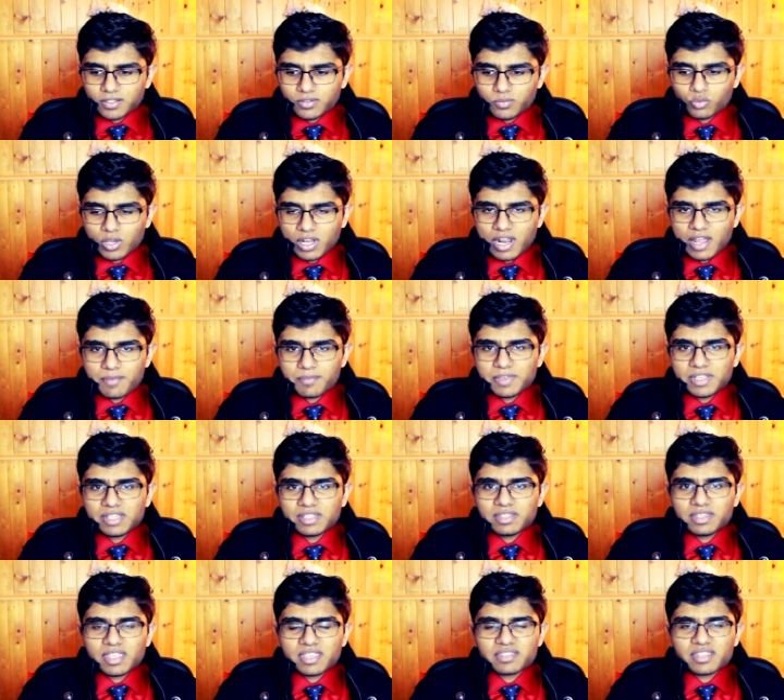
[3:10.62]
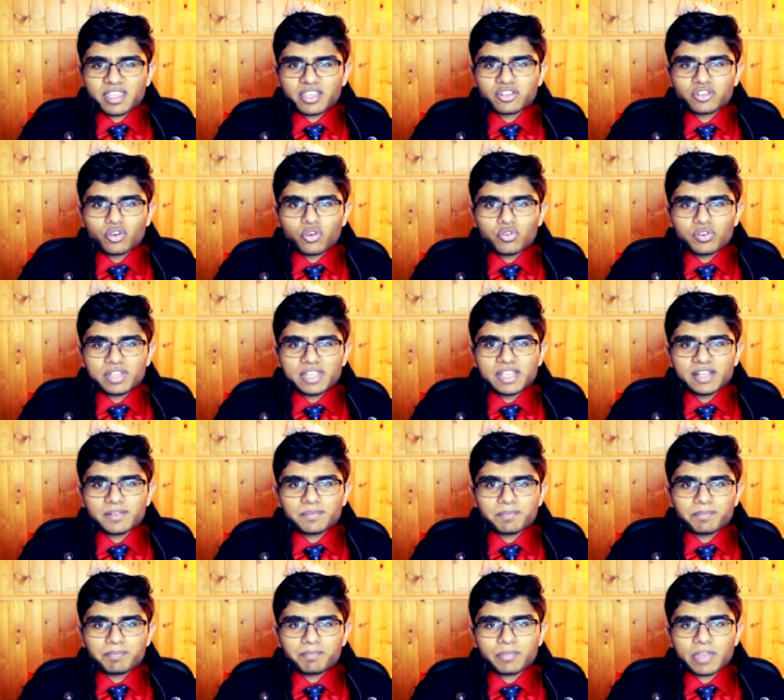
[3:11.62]
Well, I mean, there's like no
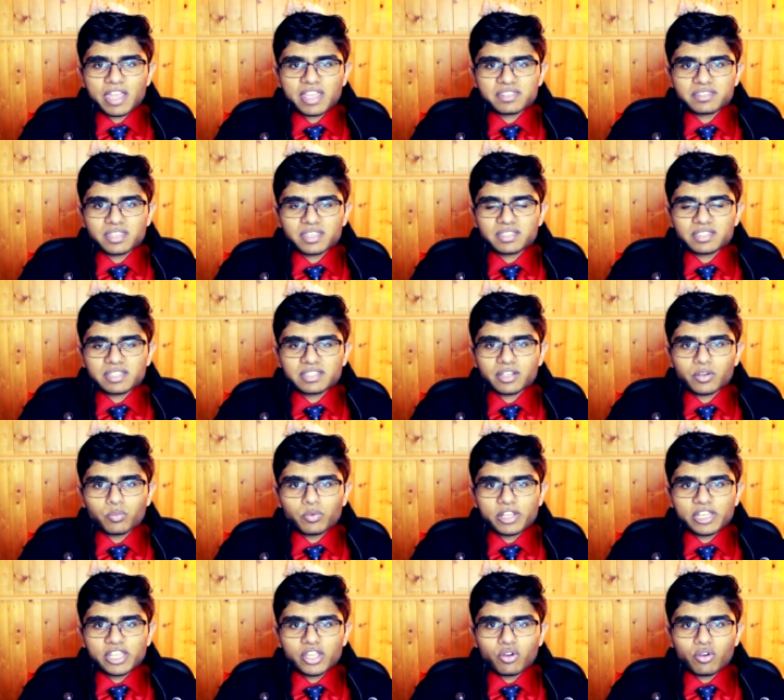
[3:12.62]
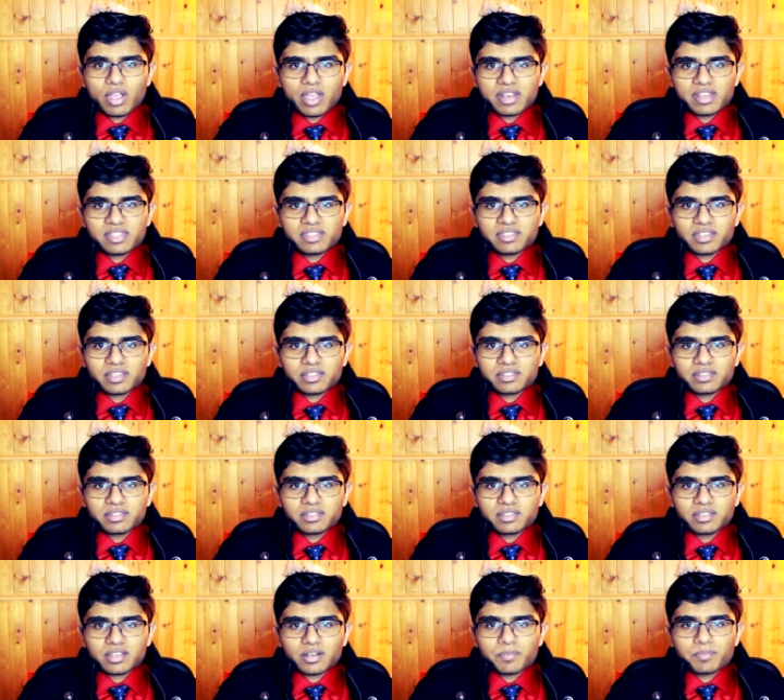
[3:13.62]
Liel message in the video and it's
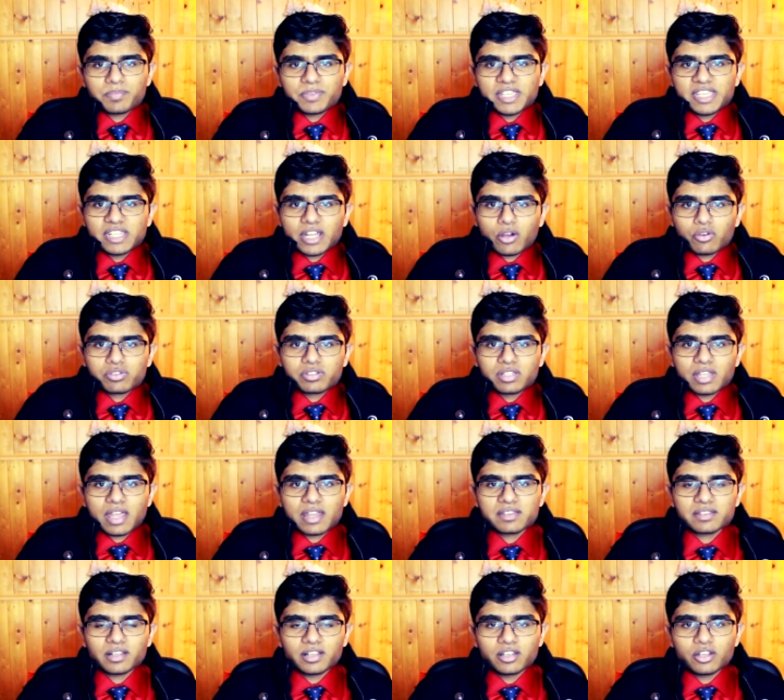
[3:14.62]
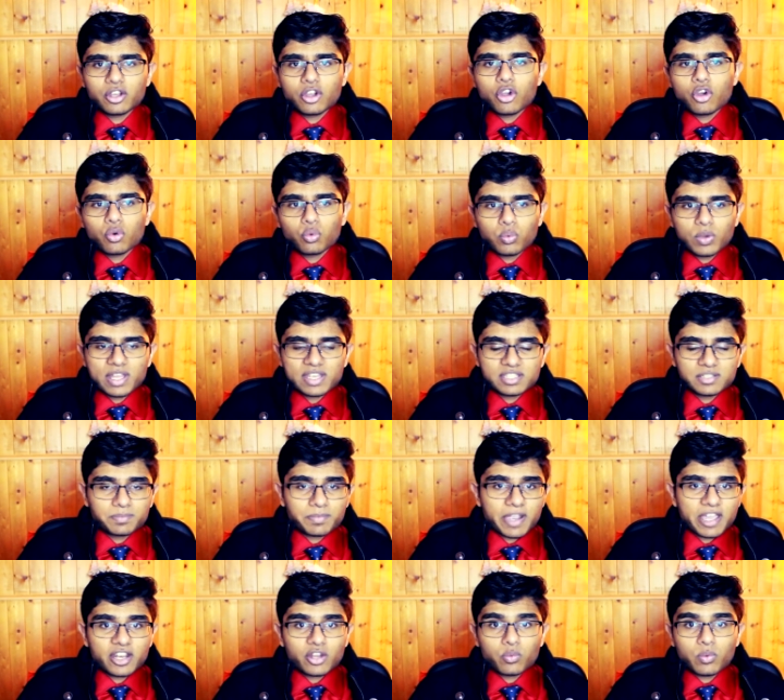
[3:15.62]
just complete out slander,
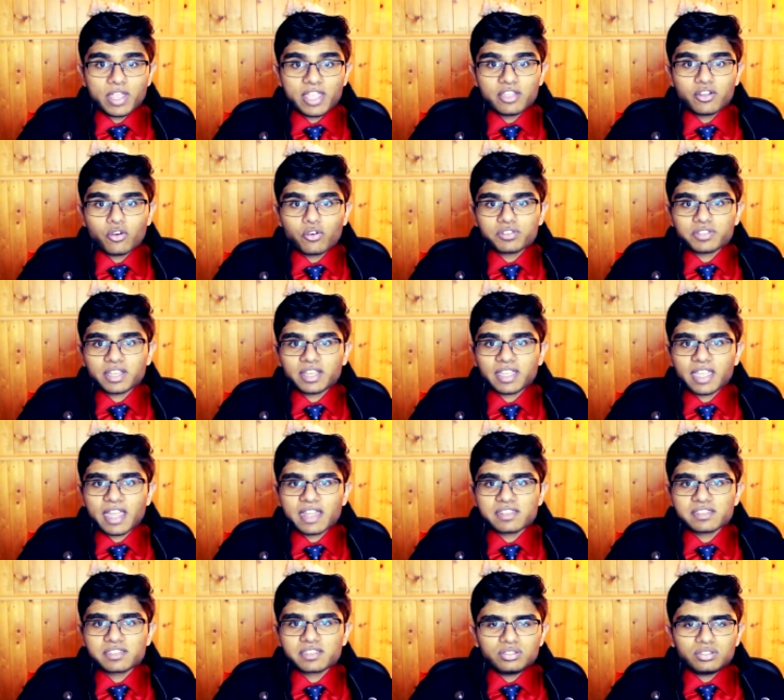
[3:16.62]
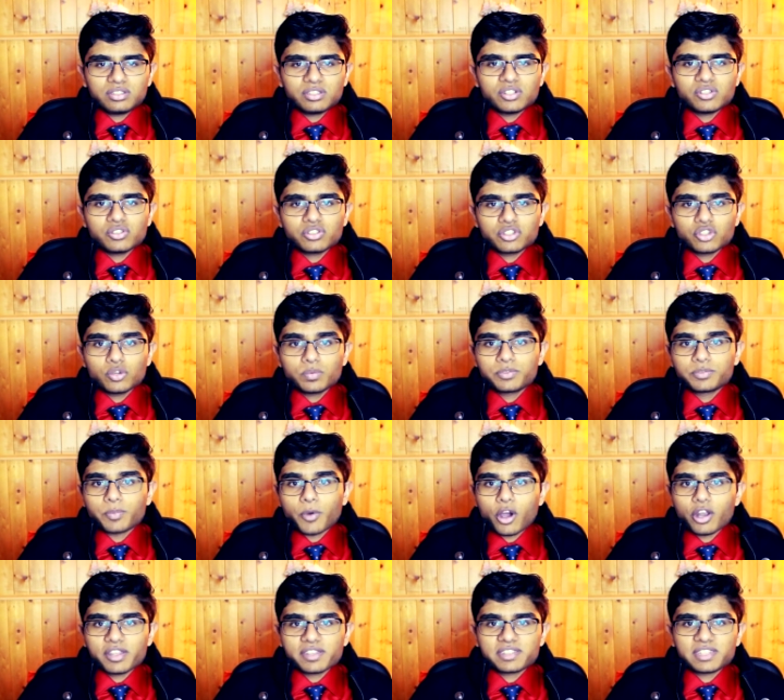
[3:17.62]
which by the way goes against YouTube's
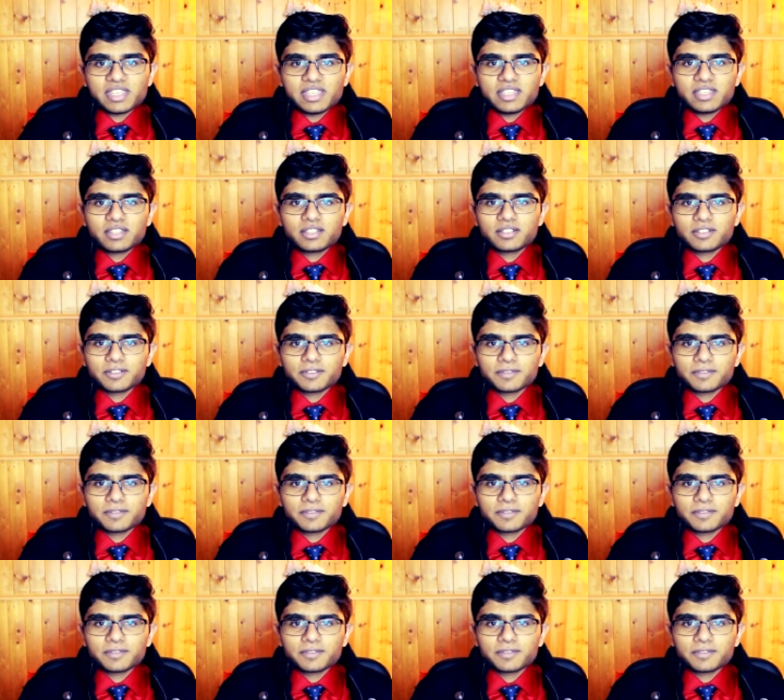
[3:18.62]
policy.